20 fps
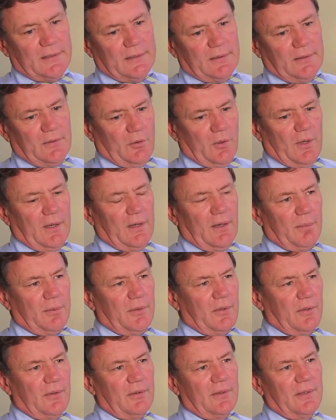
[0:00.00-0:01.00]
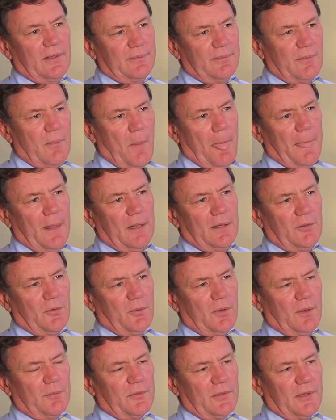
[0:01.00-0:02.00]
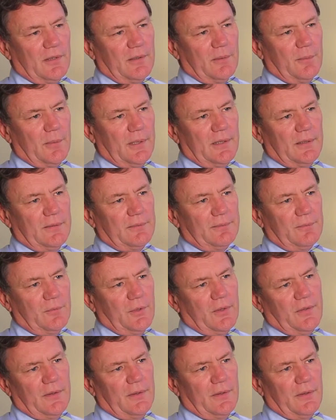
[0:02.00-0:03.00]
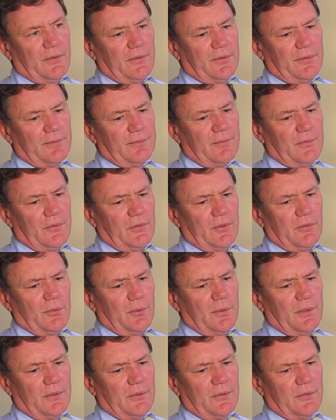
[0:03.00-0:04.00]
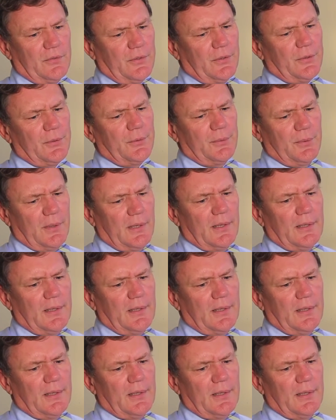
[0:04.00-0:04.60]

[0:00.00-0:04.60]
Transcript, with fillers: great opportunity. And that's what I'm scared about with this situation. So,